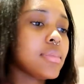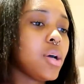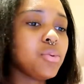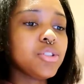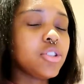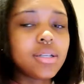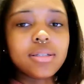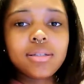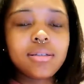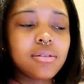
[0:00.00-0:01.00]
I was
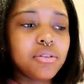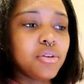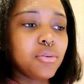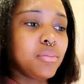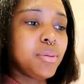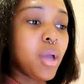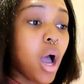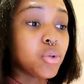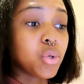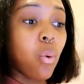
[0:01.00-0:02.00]
just, you know, maybe
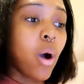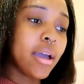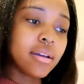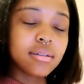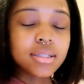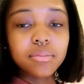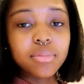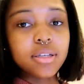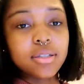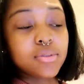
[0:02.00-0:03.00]
I was quiet in some
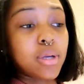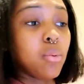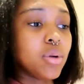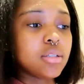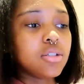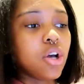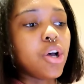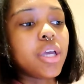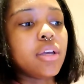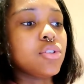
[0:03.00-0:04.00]
places, so I wasn't
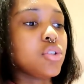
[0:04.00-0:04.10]
talking.